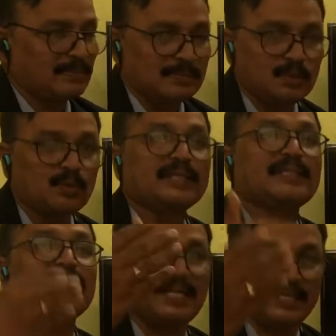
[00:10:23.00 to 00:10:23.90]
2 or
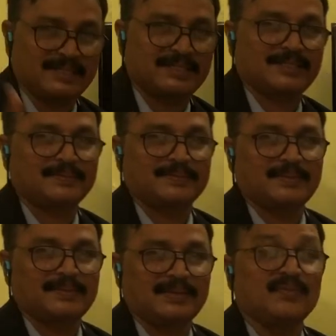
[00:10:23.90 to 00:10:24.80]
3 layers
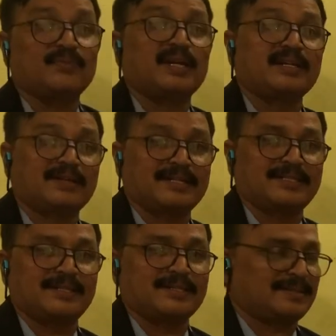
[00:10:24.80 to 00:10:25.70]
of follicular
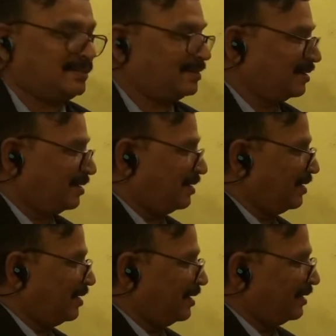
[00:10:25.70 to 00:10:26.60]
cells.
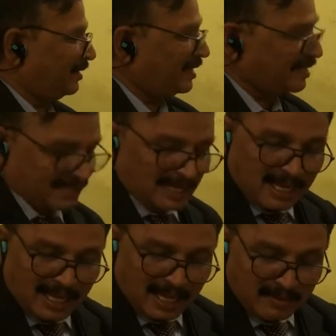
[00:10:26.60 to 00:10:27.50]
This
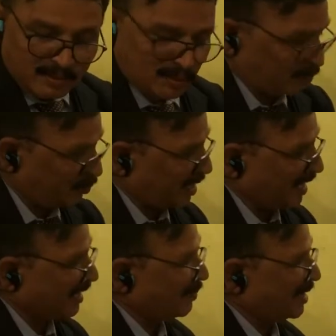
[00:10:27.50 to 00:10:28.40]
I will show you
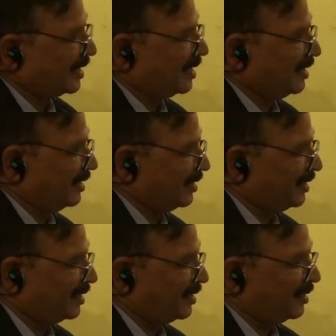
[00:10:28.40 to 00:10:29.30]
diagrammatically
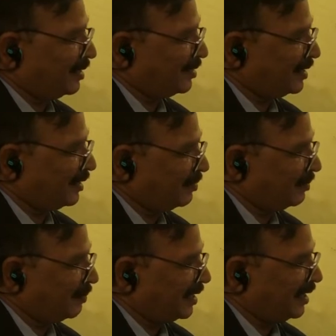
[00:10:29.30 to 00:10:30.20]
here. See,
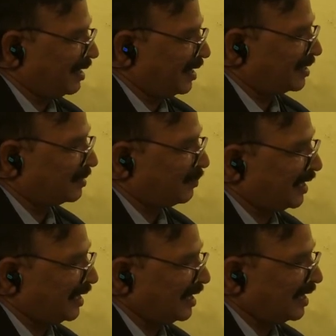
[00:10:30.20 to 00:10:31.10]
many
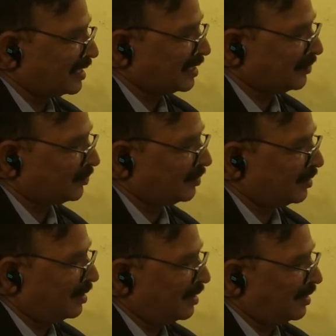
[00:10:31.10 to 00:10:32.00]
layers of
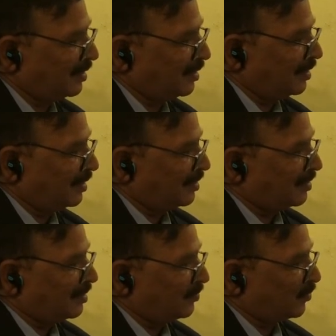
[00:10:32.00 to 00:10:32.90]

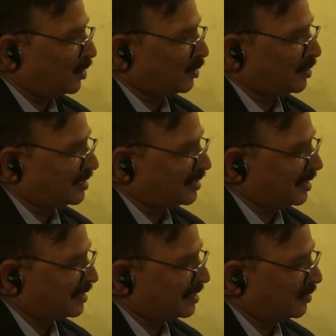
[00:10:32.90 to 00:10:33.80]
follicular
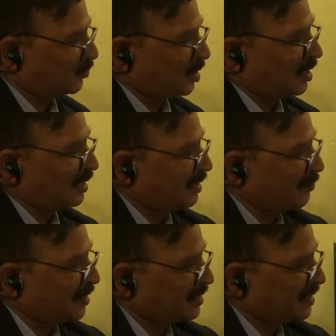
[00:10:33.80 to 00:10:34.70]
cells. We call them
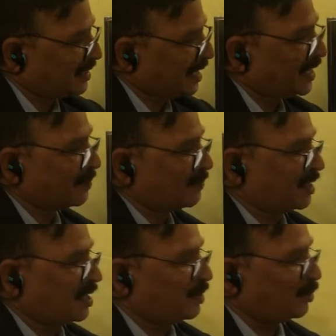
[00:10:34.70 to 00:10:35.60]
as stratum
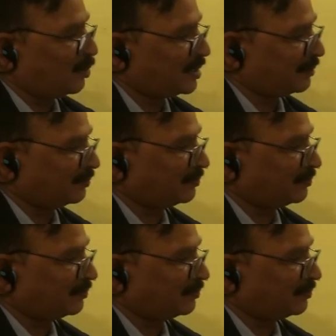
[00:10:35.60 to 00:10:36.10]
granulosum.